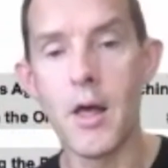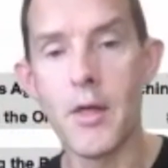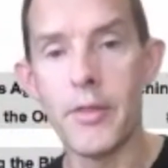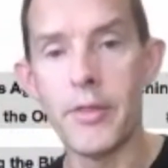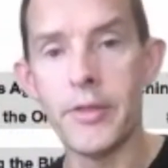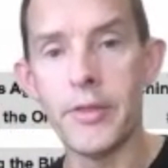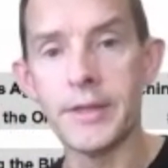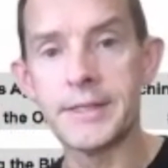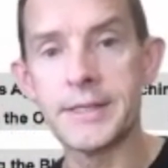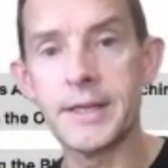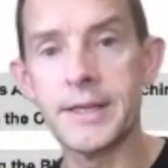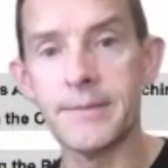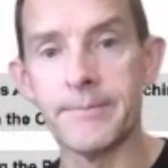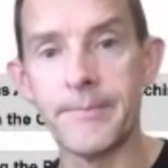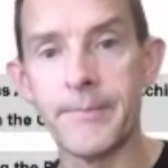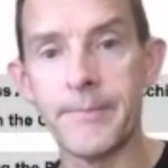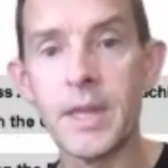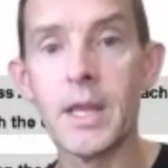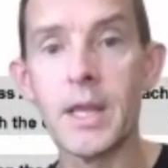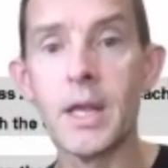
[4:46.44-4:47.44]
the team.
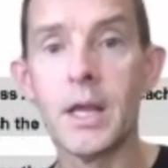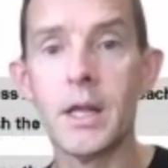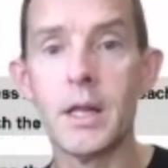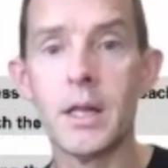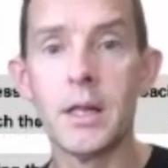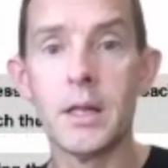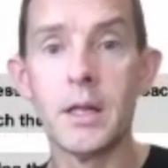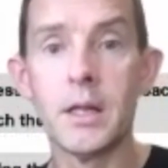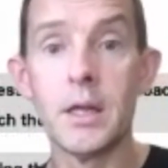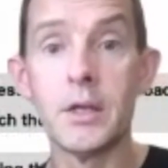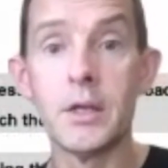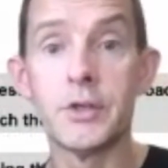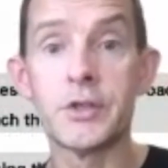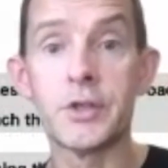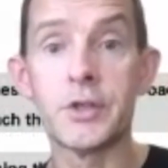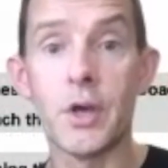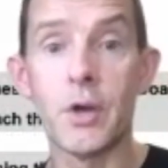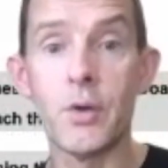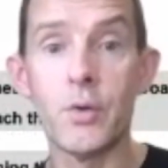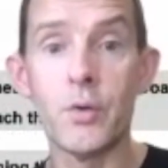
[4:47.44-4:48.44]

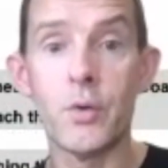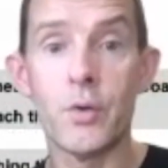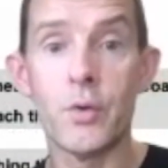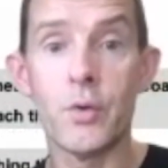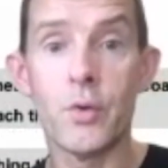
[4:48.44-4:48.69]
So